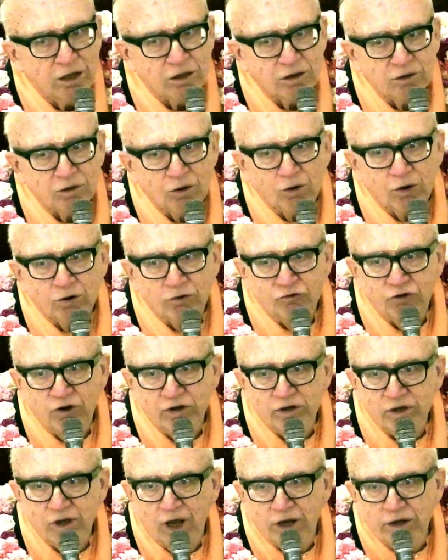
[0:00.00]
Lord
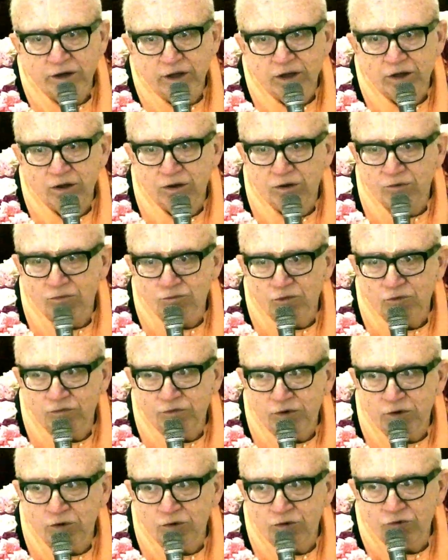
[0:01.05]
Chaitanya
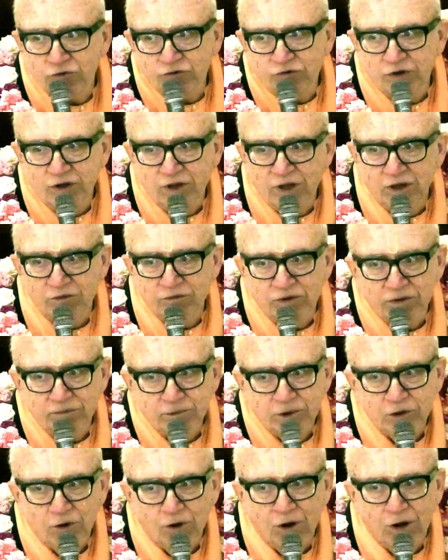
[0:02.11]
refused to give him
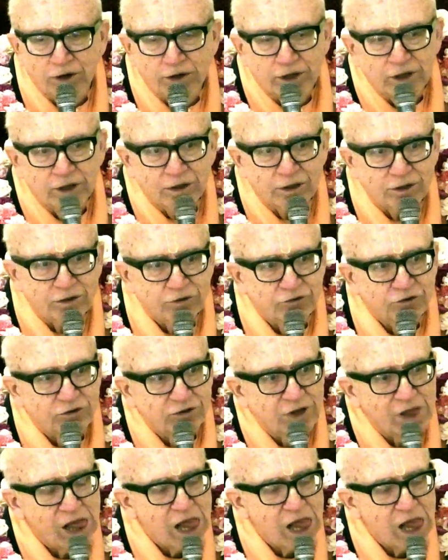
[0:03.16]
an audience.